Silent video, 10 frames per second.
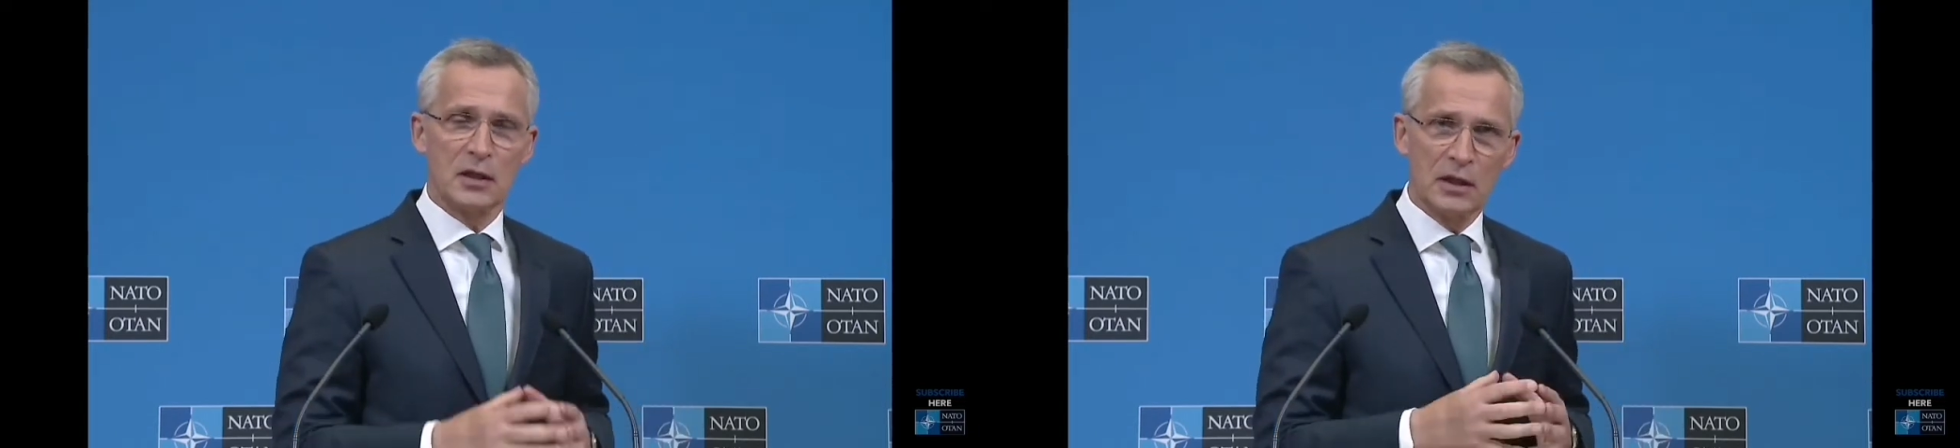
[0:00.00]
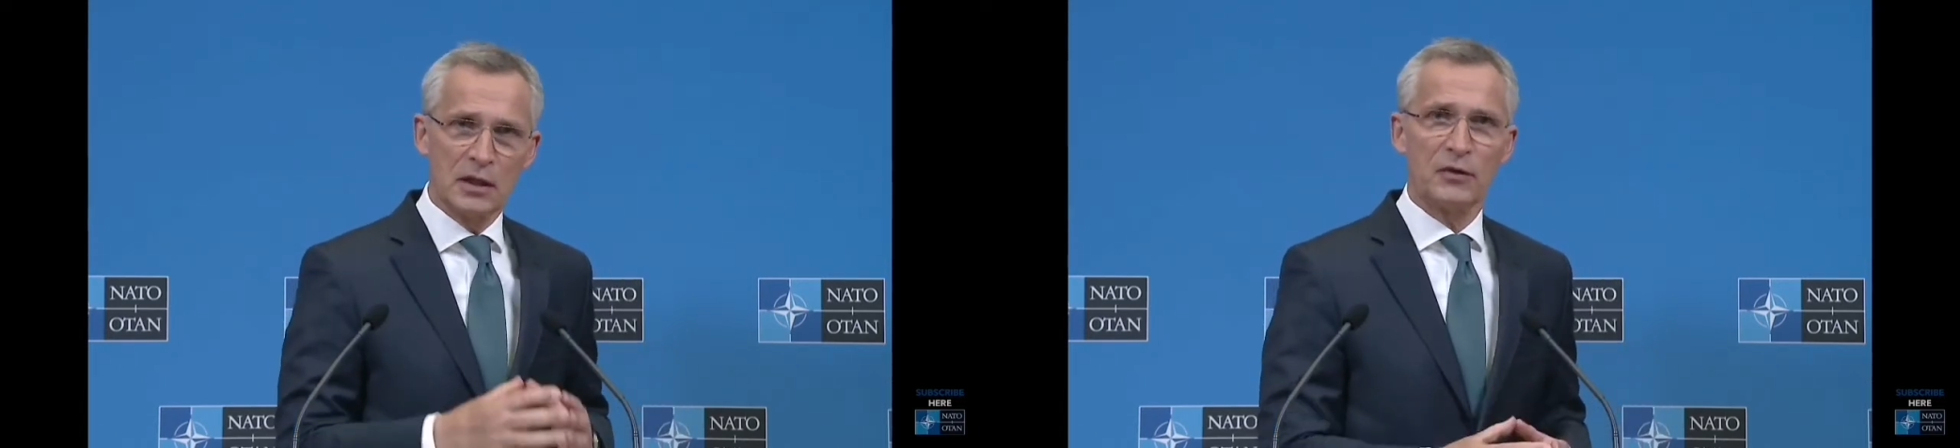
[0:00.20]

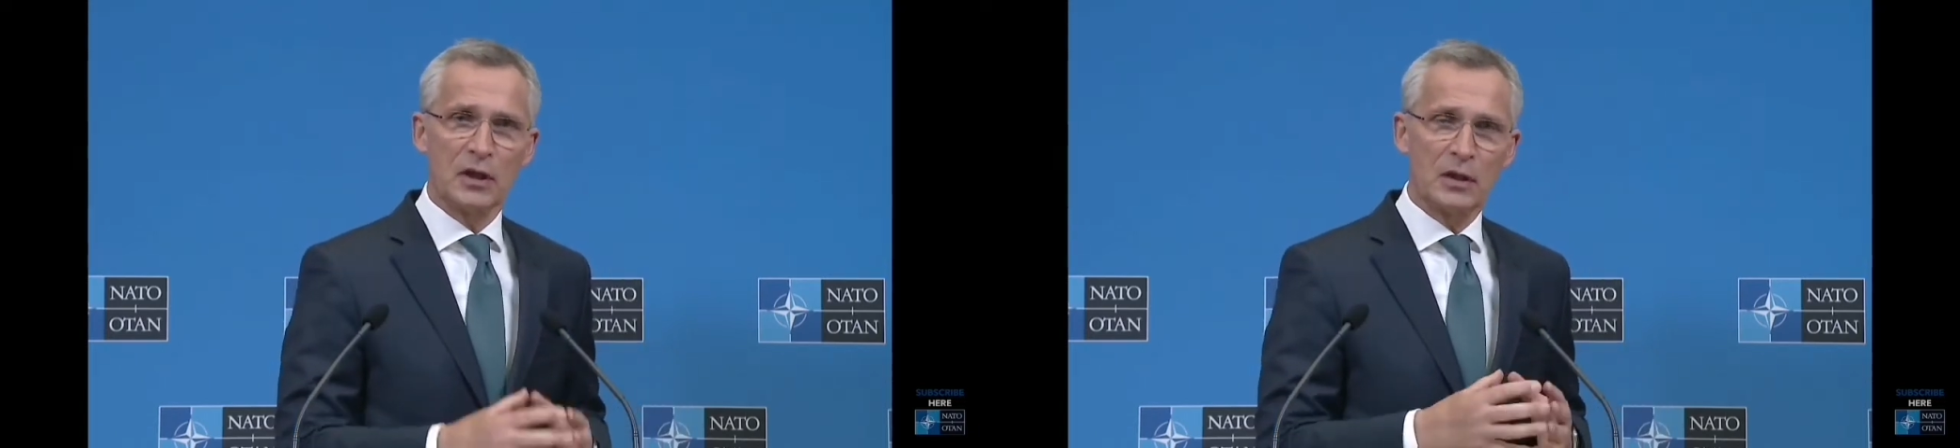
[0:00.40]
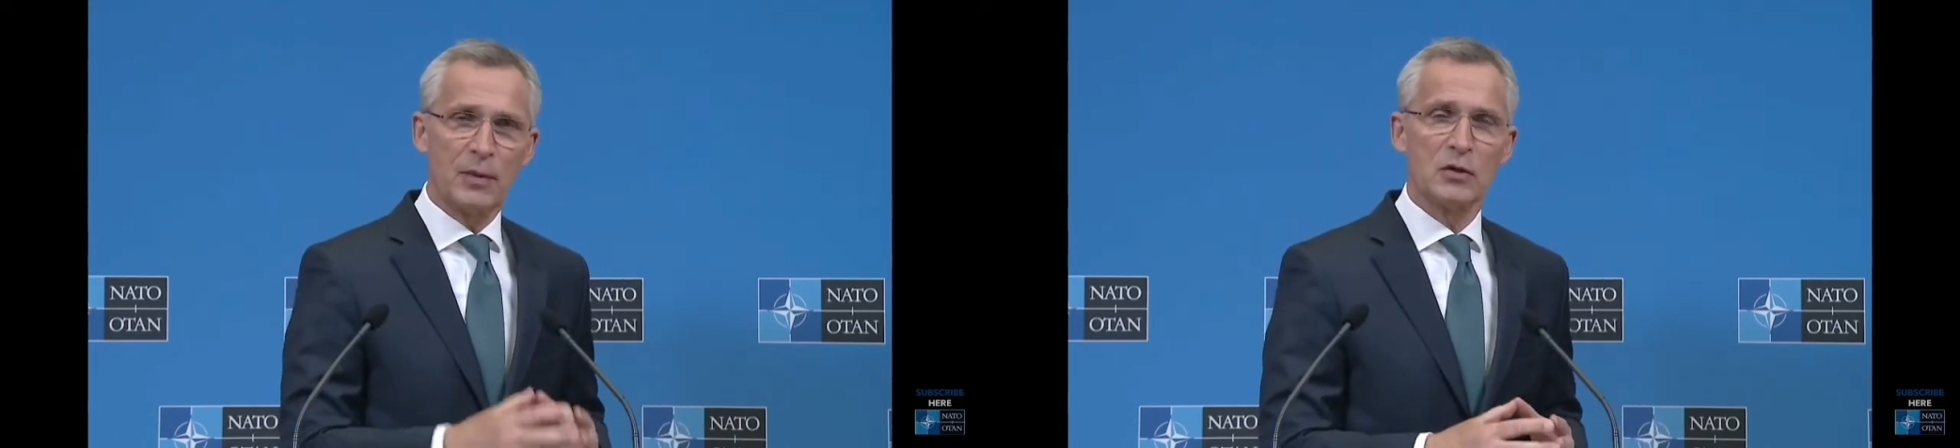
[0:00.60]

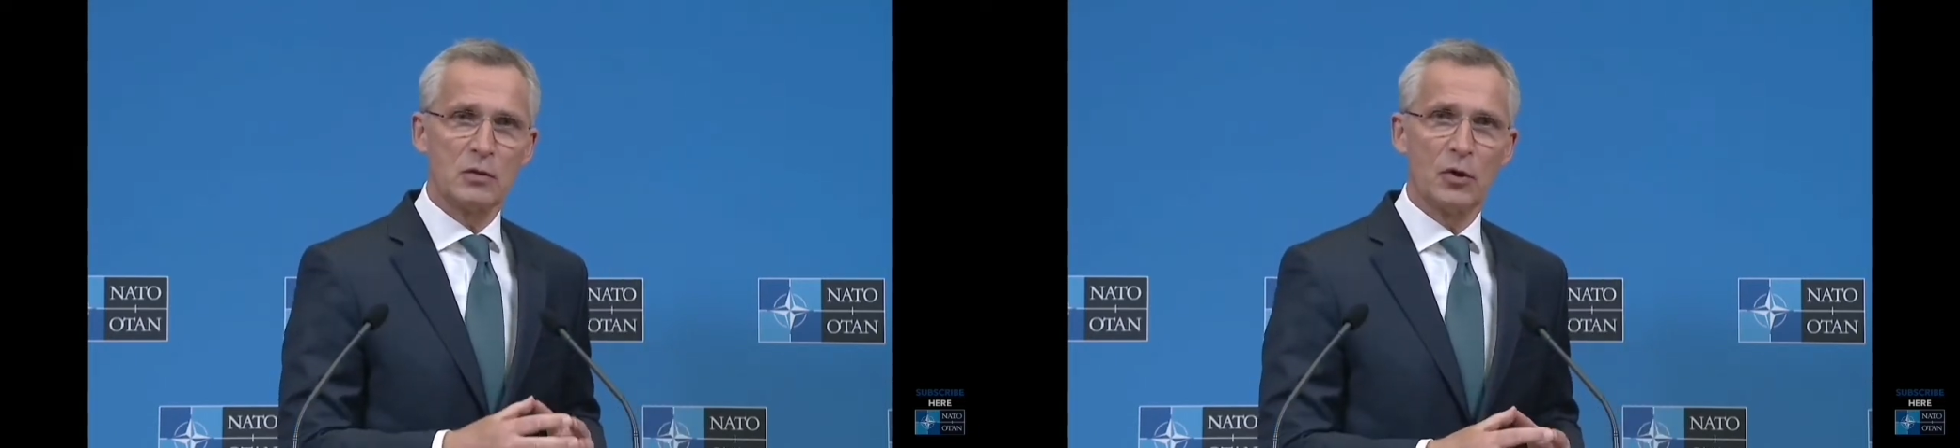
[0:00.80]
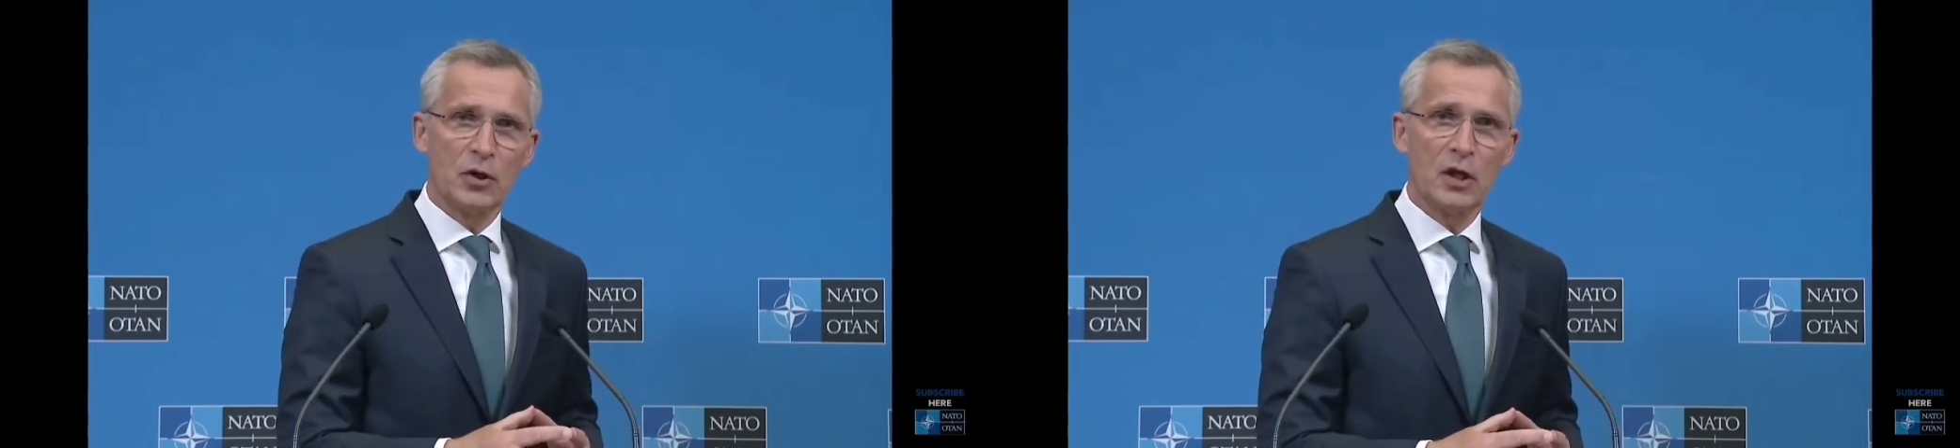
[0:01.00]
significant amounts
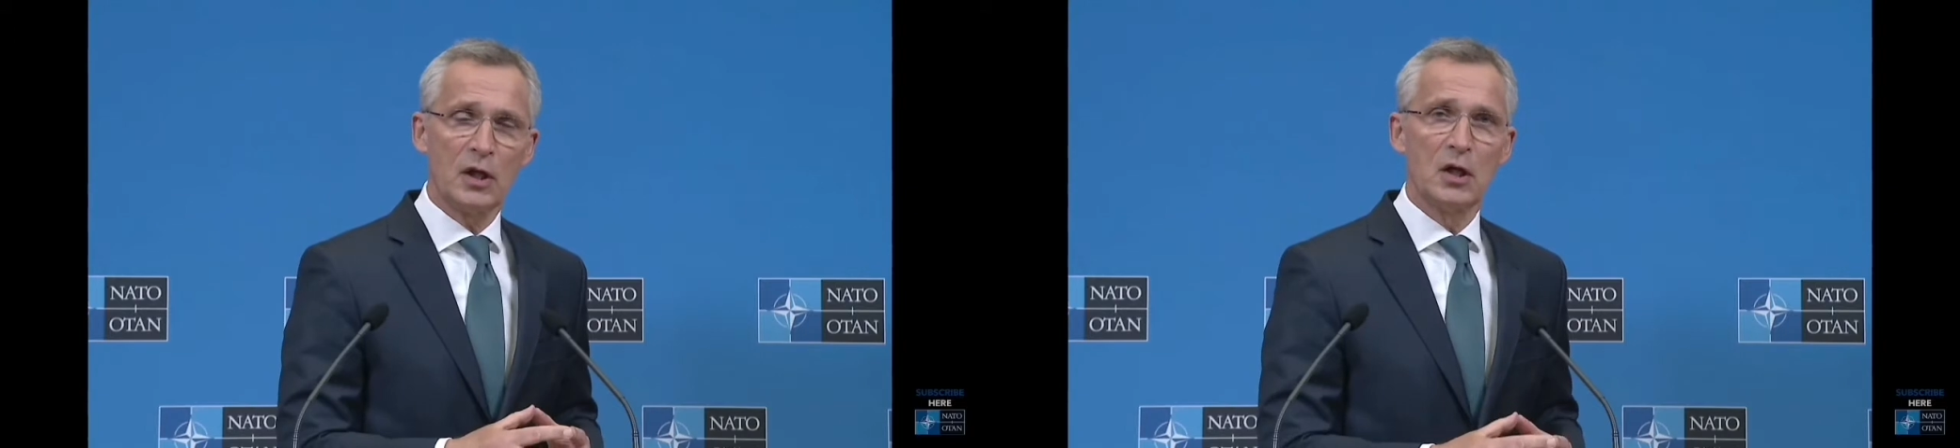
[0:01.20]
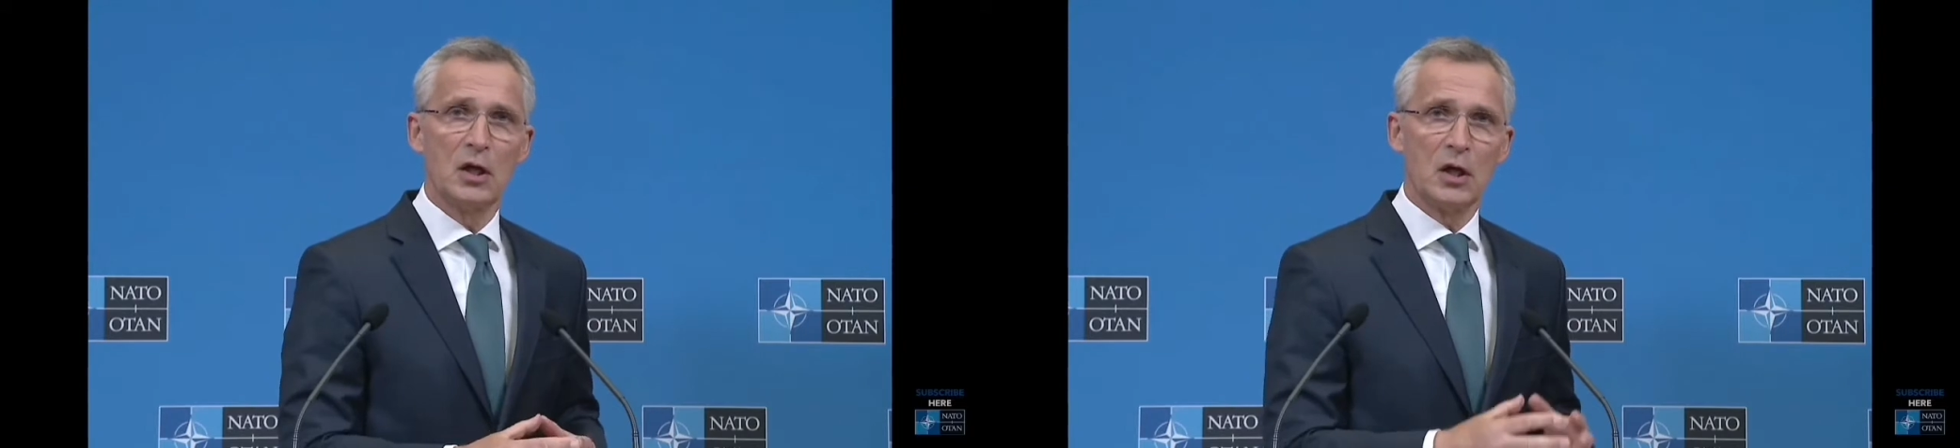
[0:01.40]
of money